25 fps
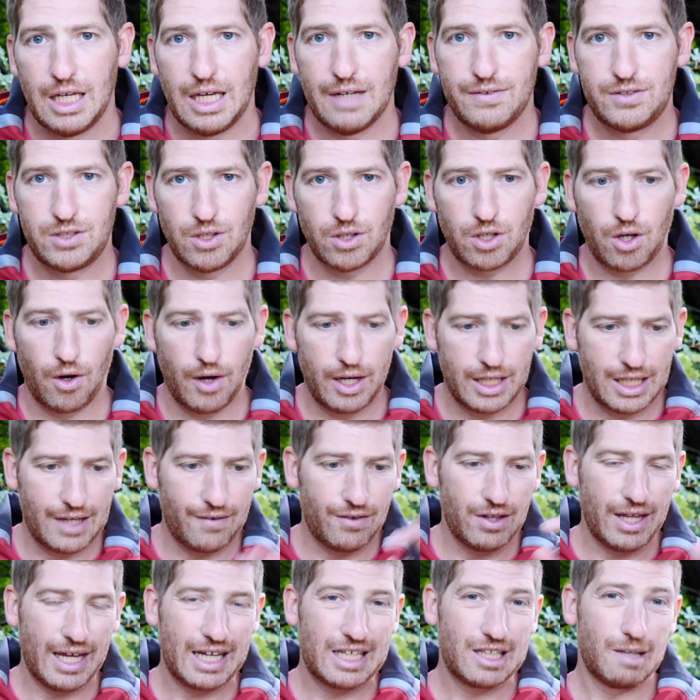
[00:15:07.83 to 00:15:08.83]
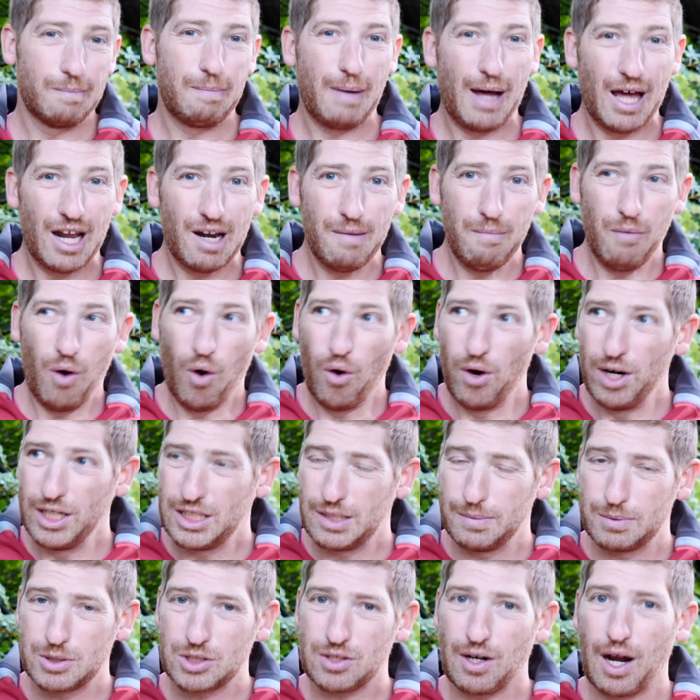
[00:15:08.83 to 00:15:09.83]
If so, go ahead and give a like at the bottom or
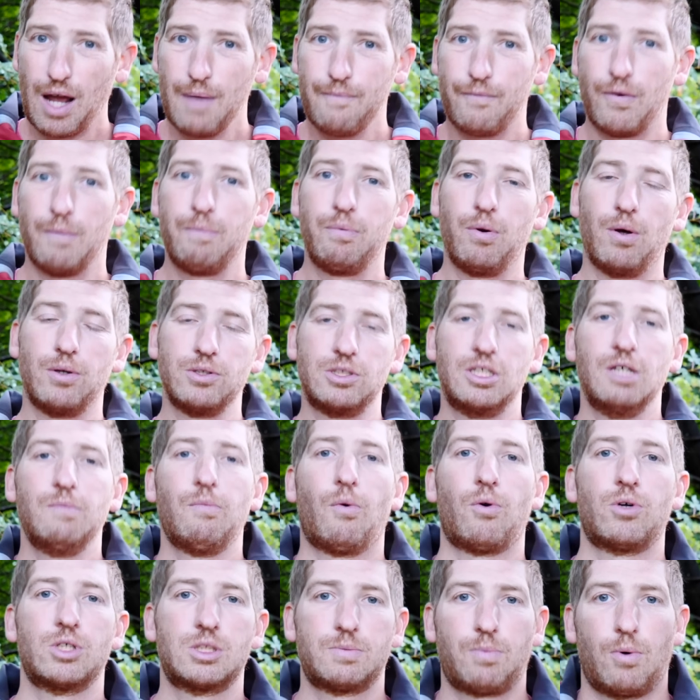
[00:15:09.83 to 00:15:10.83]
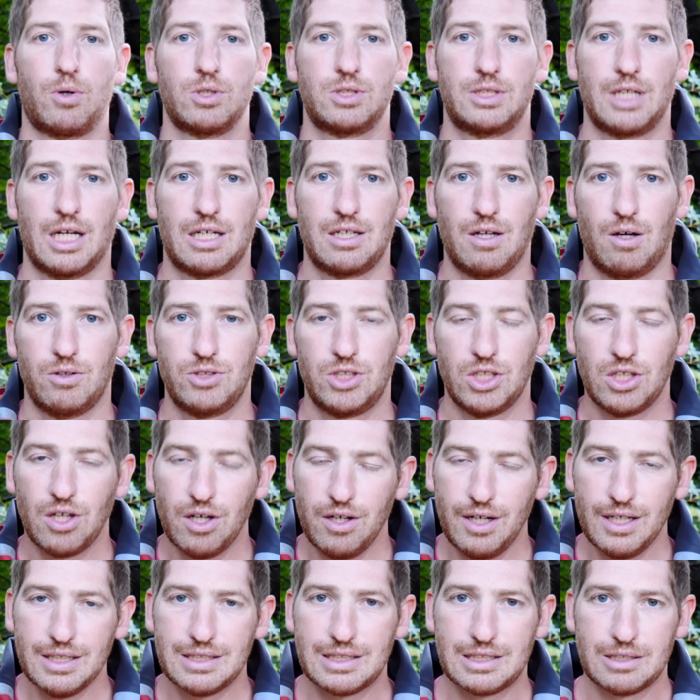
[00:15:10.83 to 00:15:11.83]
subscribe for plenty more sports technology
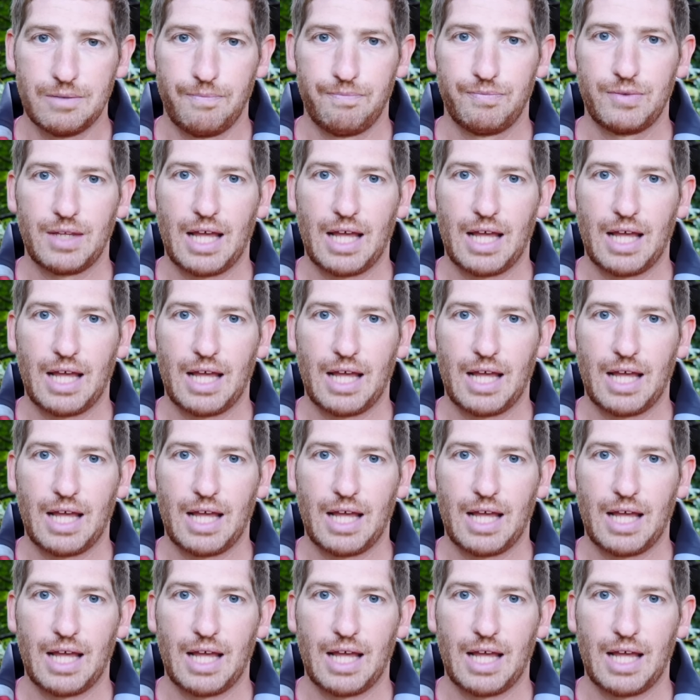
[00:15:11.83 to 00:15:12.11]
goodness.